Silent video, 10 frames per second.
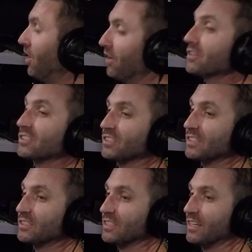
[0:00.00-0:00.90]

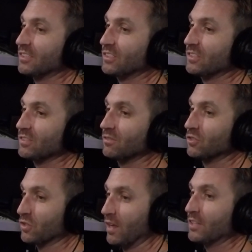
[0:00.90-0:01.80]
honestly, since
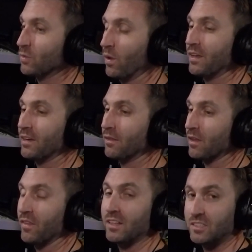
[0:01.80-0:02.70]
July 20th
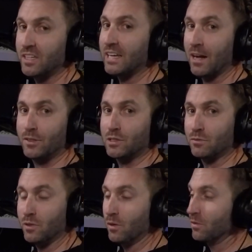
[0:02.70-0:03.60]
and that city
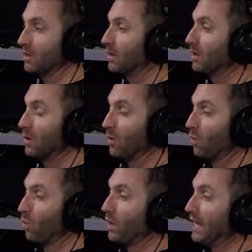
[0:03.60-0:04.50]
council vote,
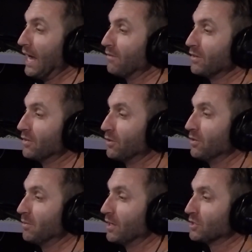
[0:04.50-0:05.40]
we haven't
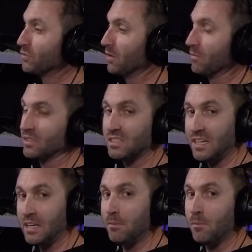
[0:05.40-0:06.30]
heard much from the
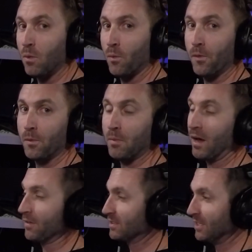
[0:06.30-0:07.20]
team or
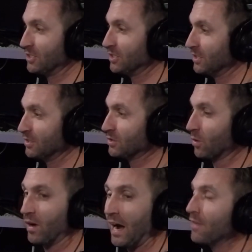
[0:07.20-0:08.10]
politicians or